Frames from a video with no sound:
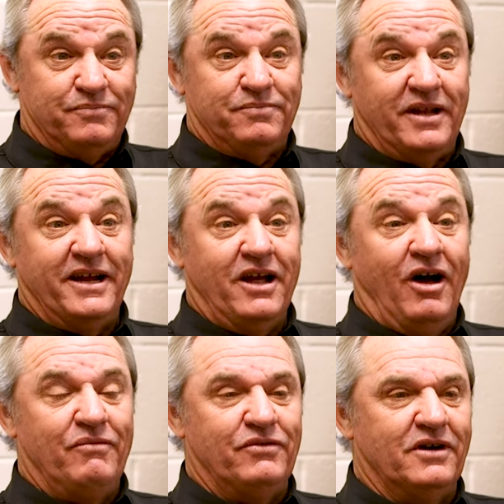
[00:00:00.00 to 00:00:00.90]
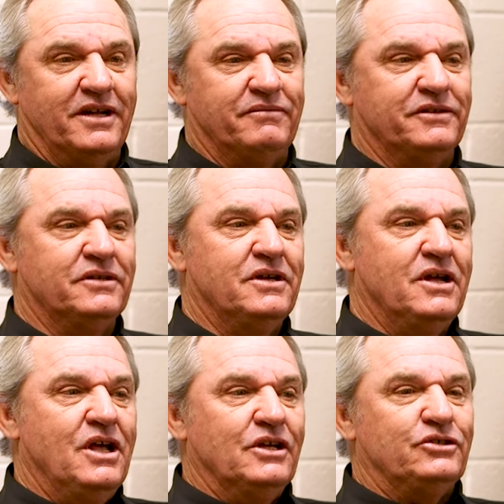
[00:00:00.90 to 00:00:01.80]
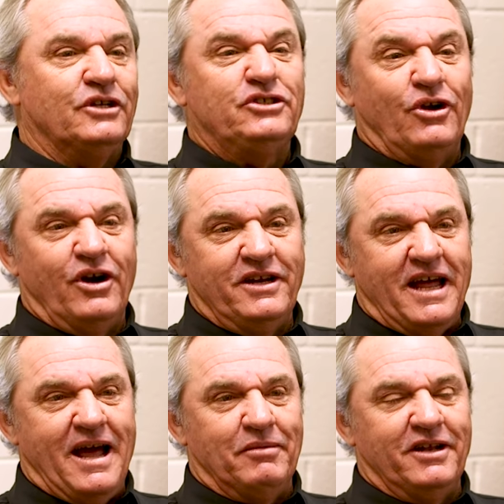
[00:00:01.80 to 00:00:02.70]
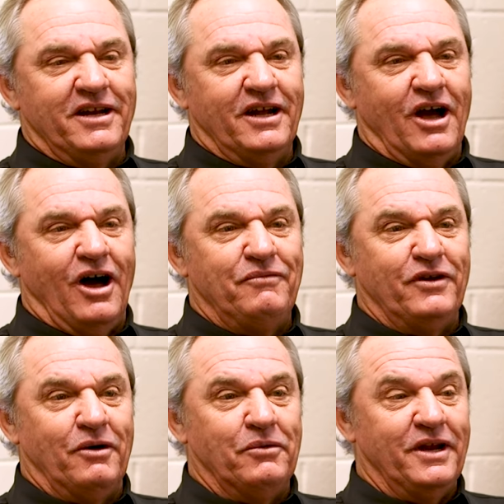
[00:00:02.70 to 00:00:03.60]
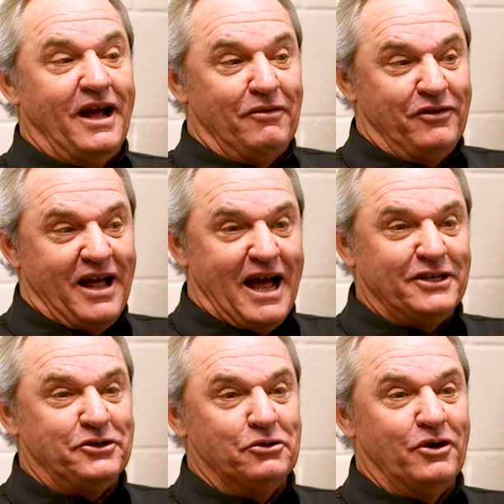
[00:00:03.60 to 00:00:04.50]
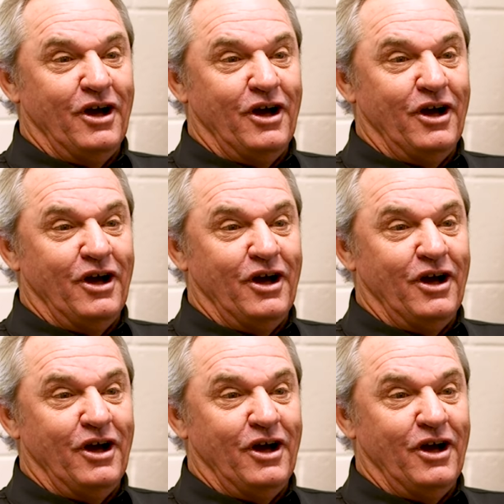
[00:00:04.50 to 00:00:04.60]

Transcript: play golf for a living. So I started dabbling in golf, and I went out for the high school